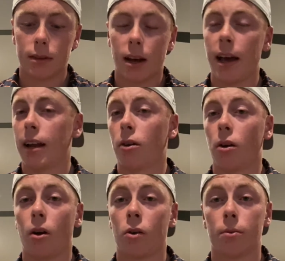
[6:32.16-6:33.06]
I had a
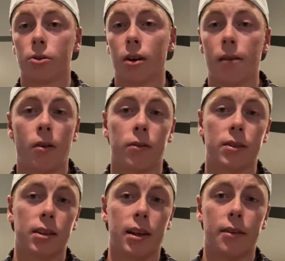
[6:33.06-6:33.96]
horrible drive off to
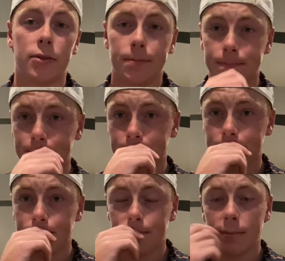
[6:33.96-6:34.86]
the left,
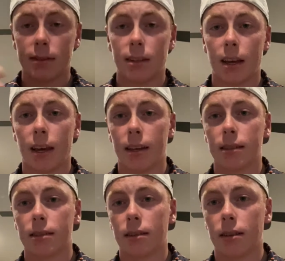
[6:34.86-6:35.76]

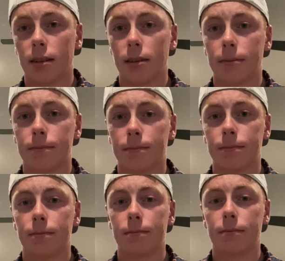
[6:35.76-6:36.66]
and
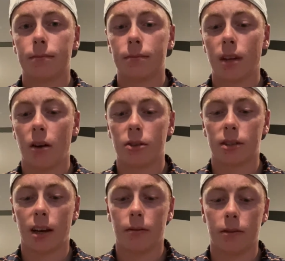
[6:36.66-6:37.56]
I was just
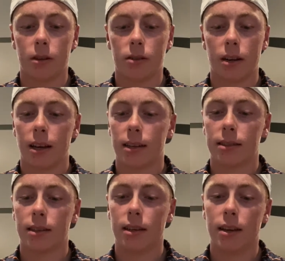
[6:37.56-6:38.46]
kind of flustered, I guess.